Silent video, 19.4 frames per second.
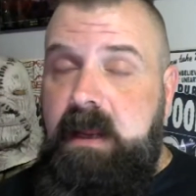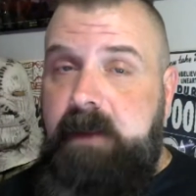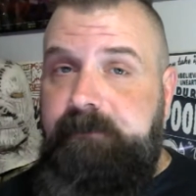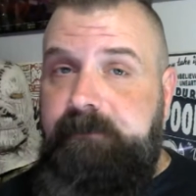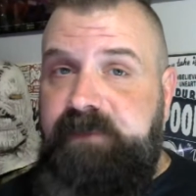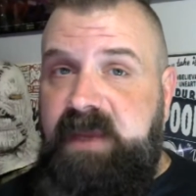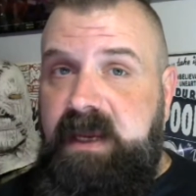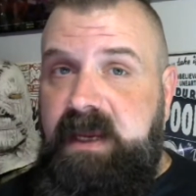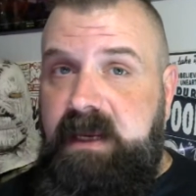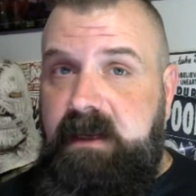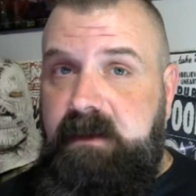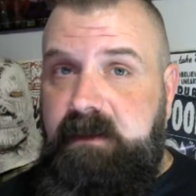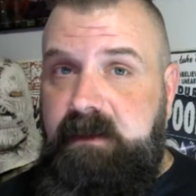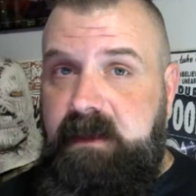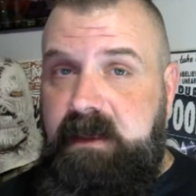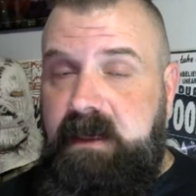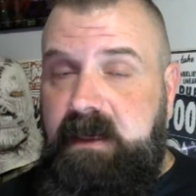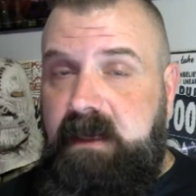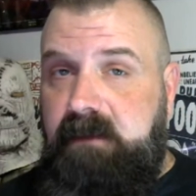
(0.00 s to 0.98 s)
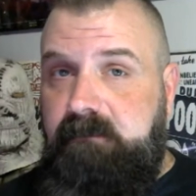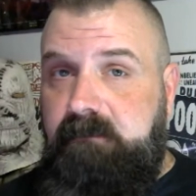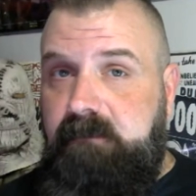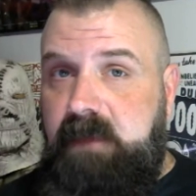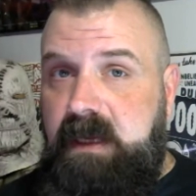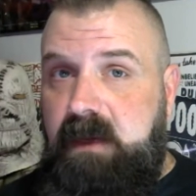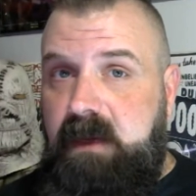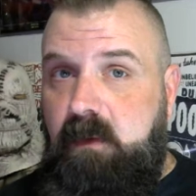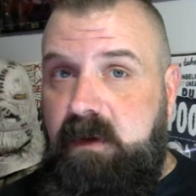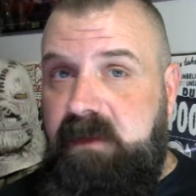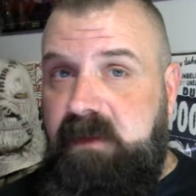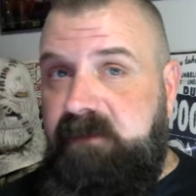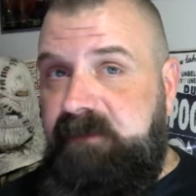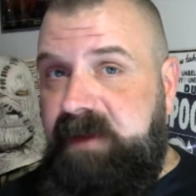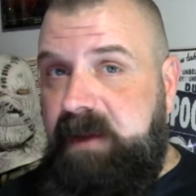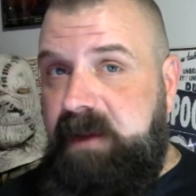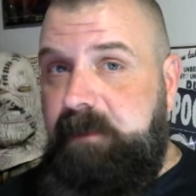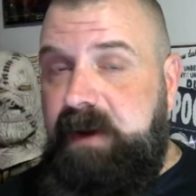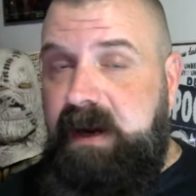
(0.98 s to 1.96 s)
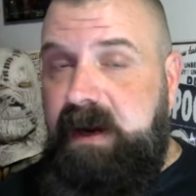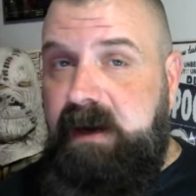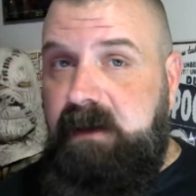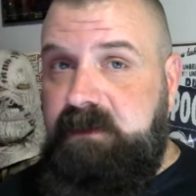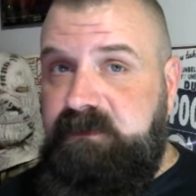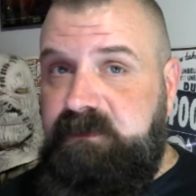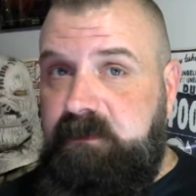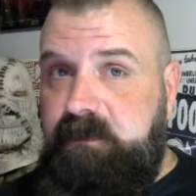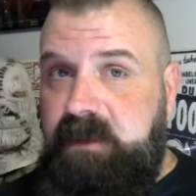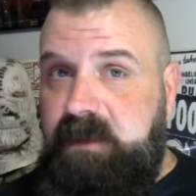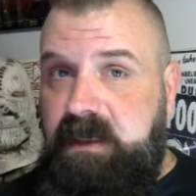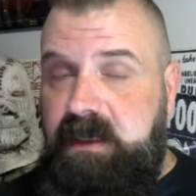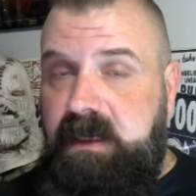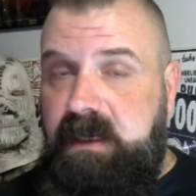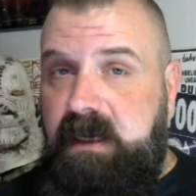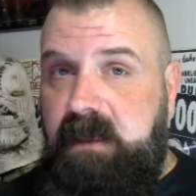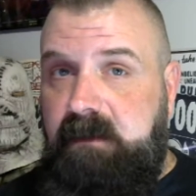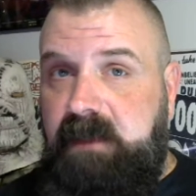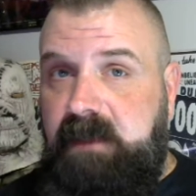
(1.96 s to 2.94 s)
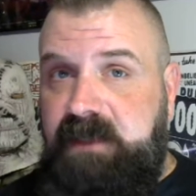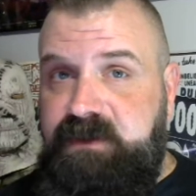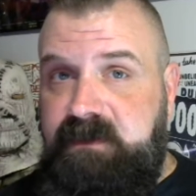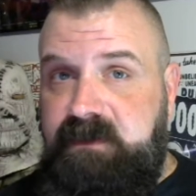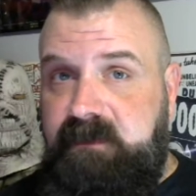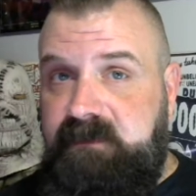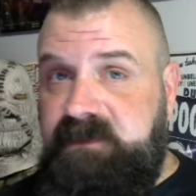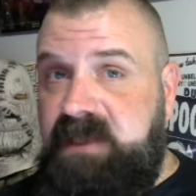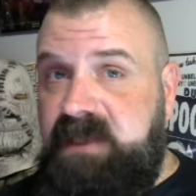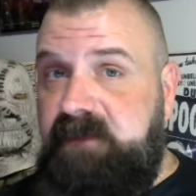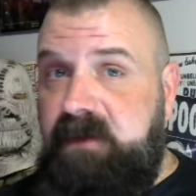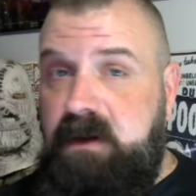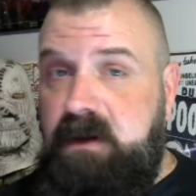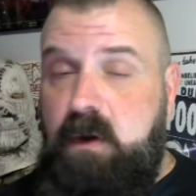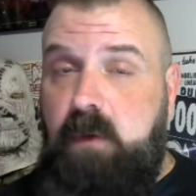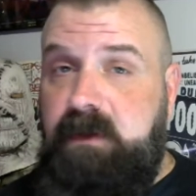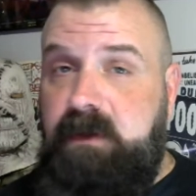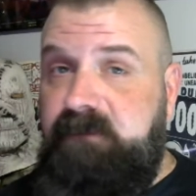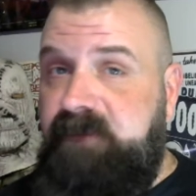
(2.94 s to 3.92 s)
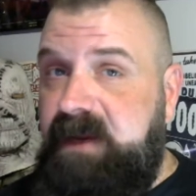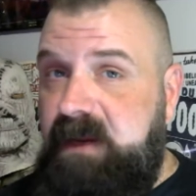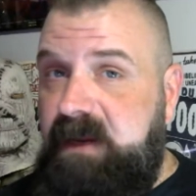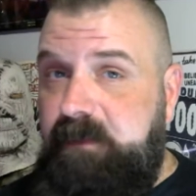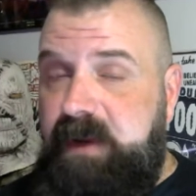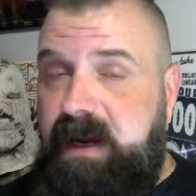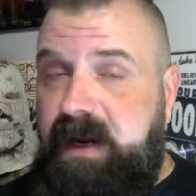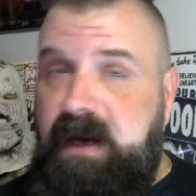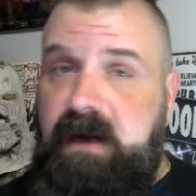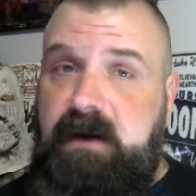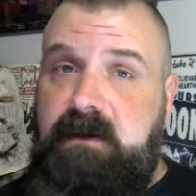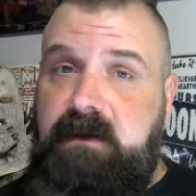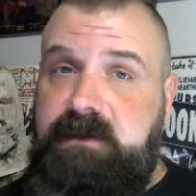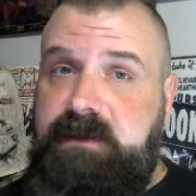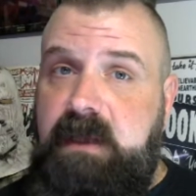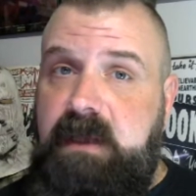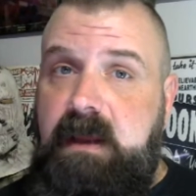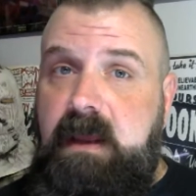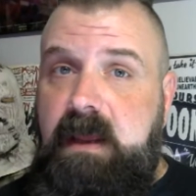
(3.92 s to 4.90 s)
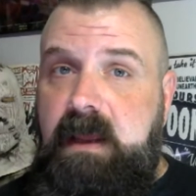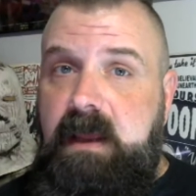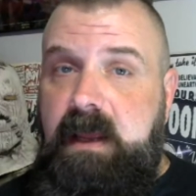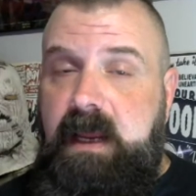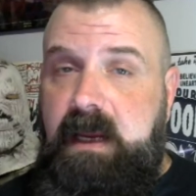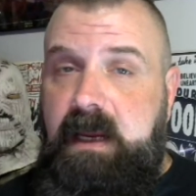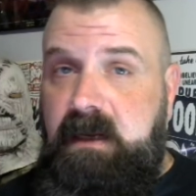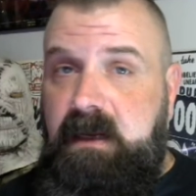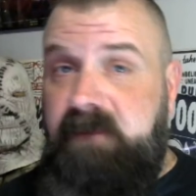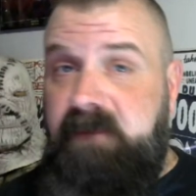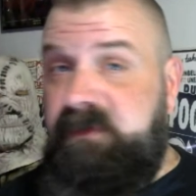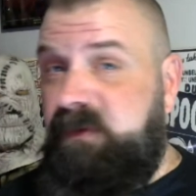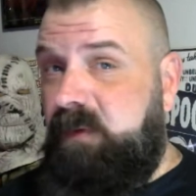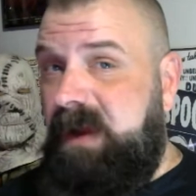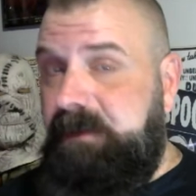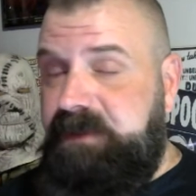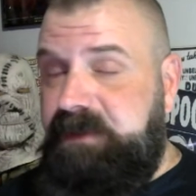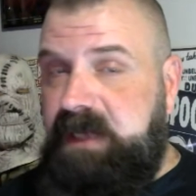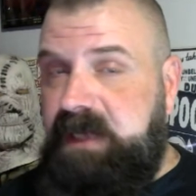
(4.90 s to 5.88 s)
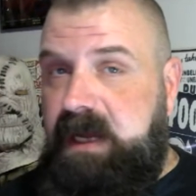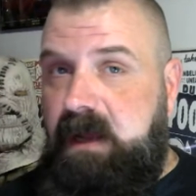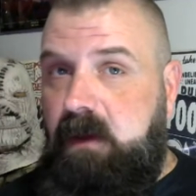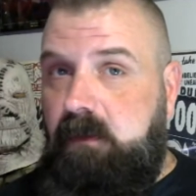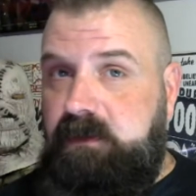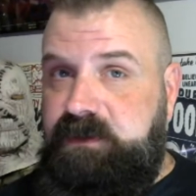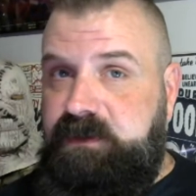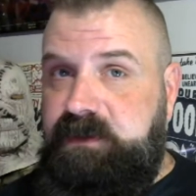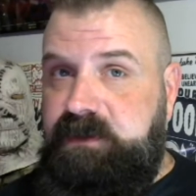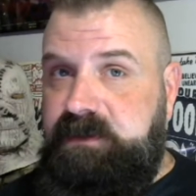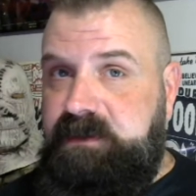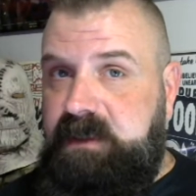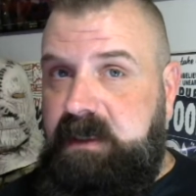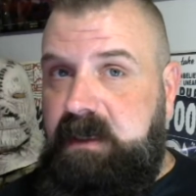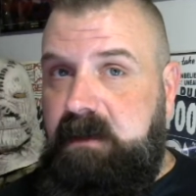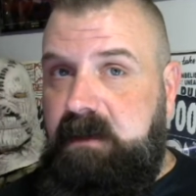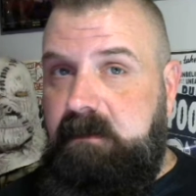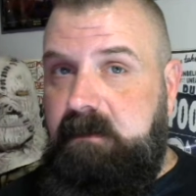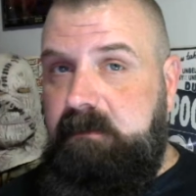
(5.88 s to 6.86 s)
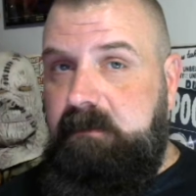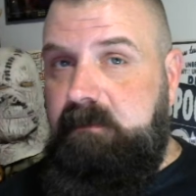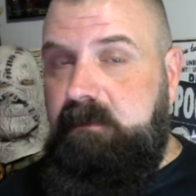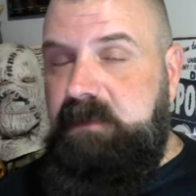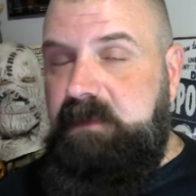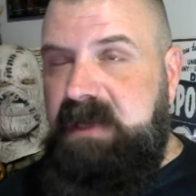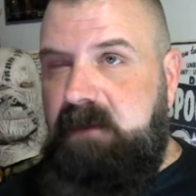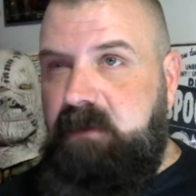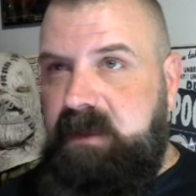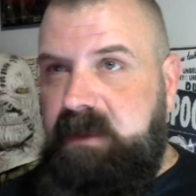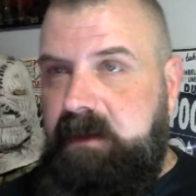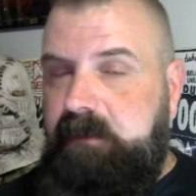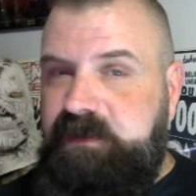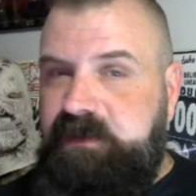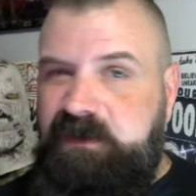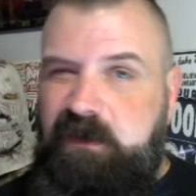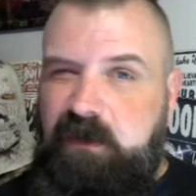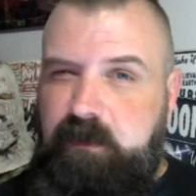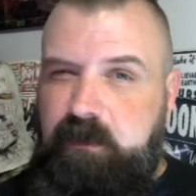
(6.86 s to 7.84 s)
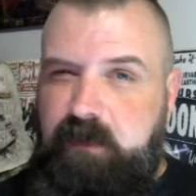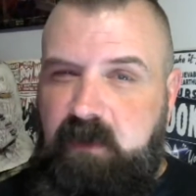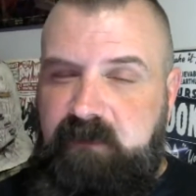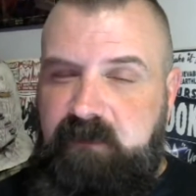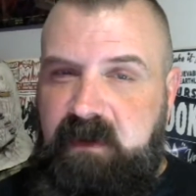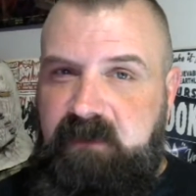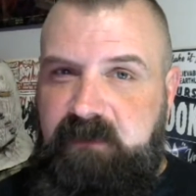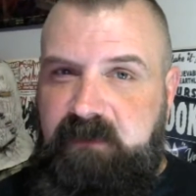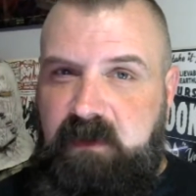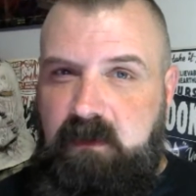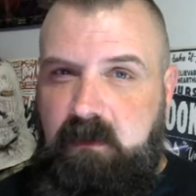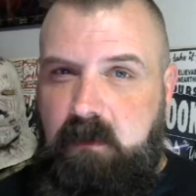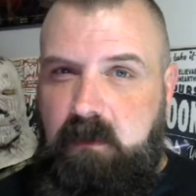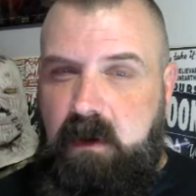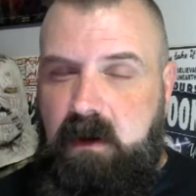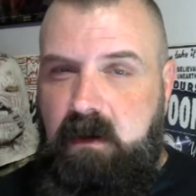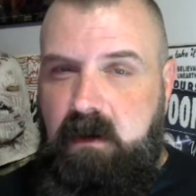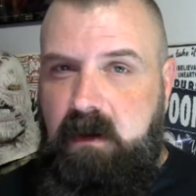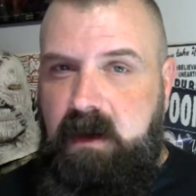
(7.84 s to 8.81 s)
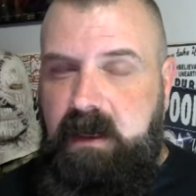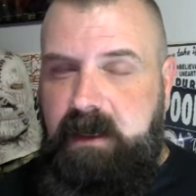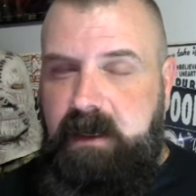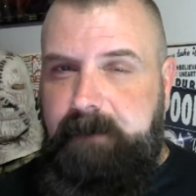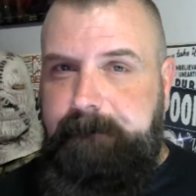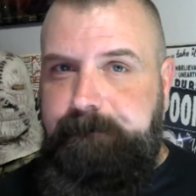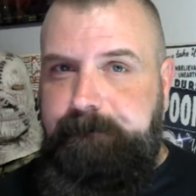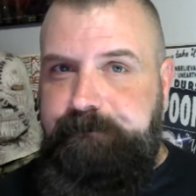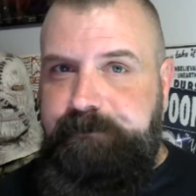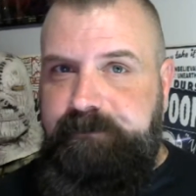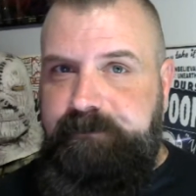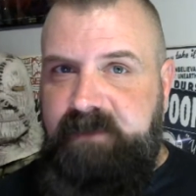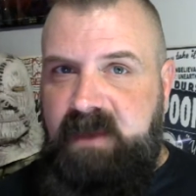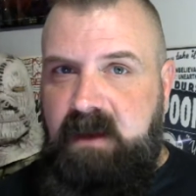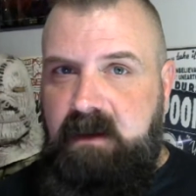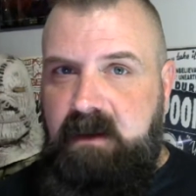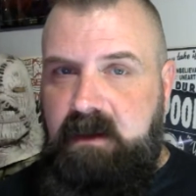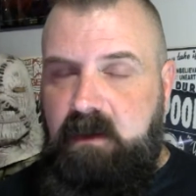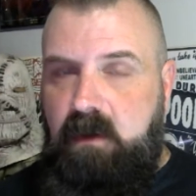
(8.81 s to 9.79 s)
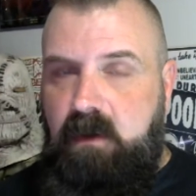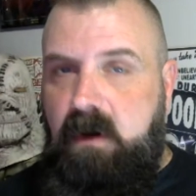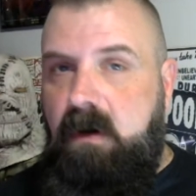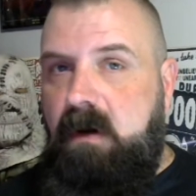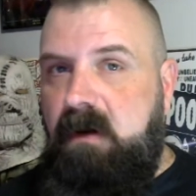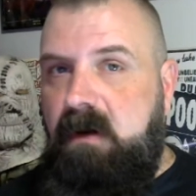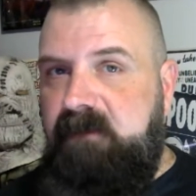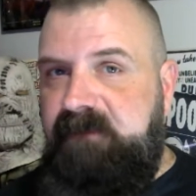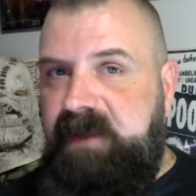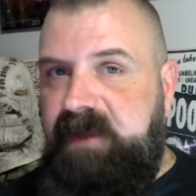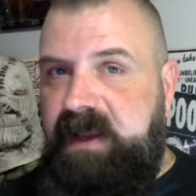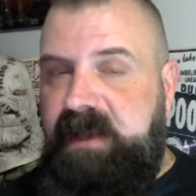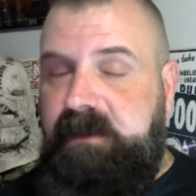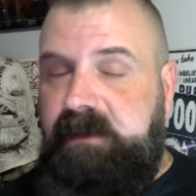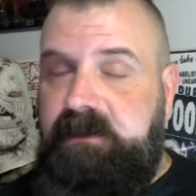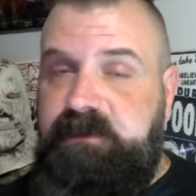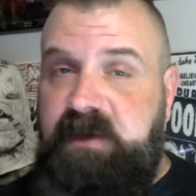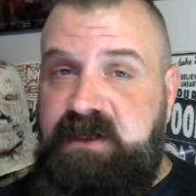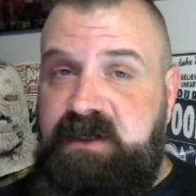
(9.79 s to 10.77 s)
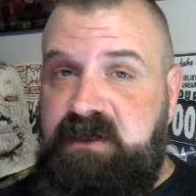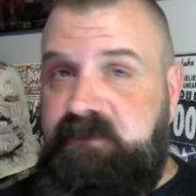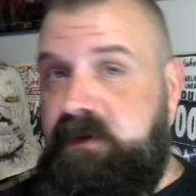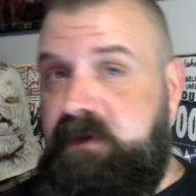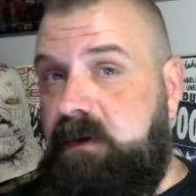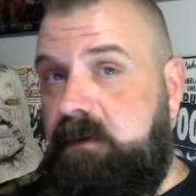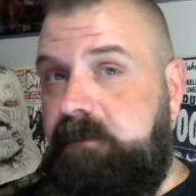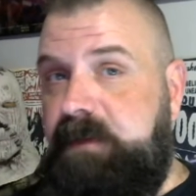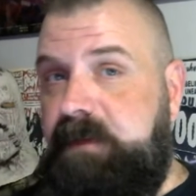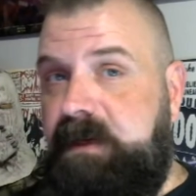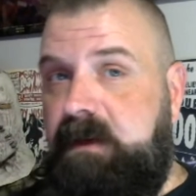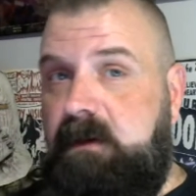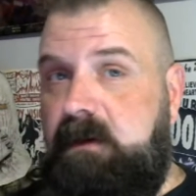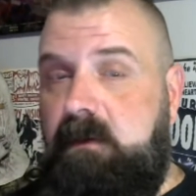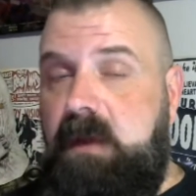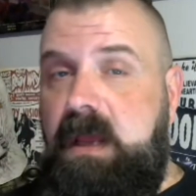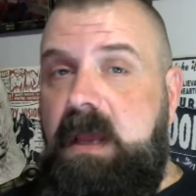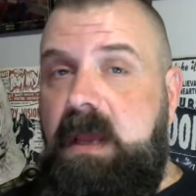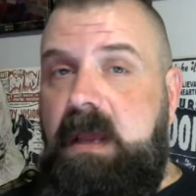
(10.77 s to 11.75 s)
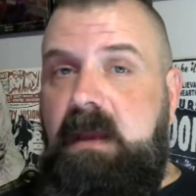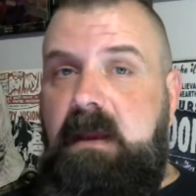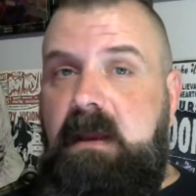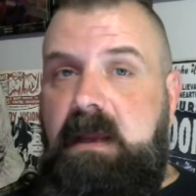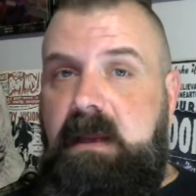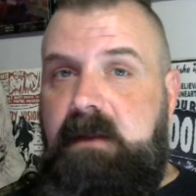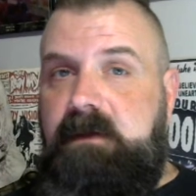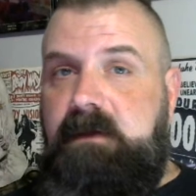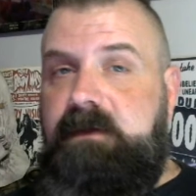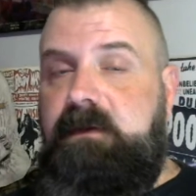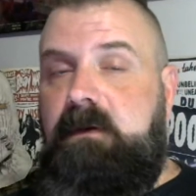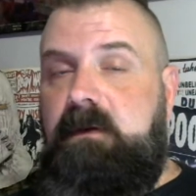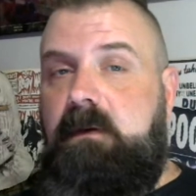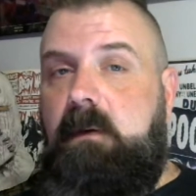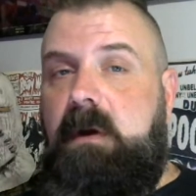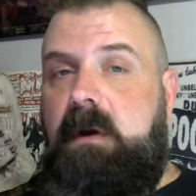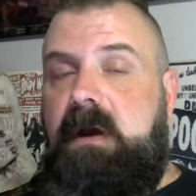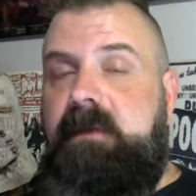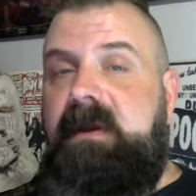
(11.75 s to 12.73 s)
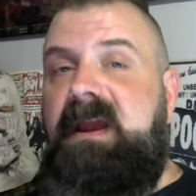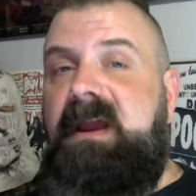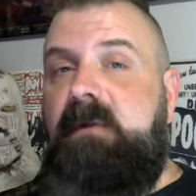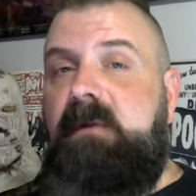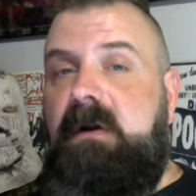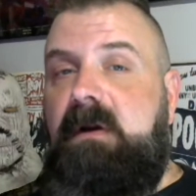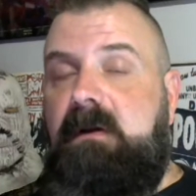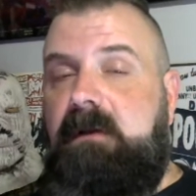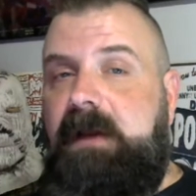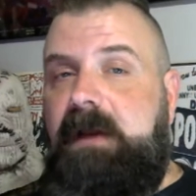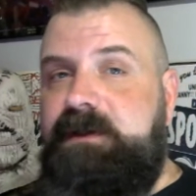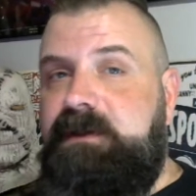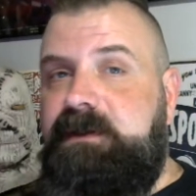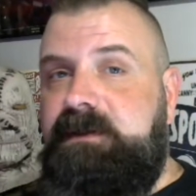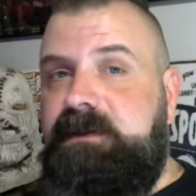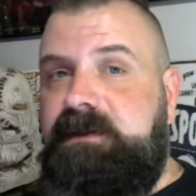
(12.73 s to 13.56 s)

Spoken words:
and the one of the vampires from the Legend of the Seven Golden Vampires, and even the Reptile, which is not really an obscure movie if you are a horror fan, especially if you're into the Hammer collection.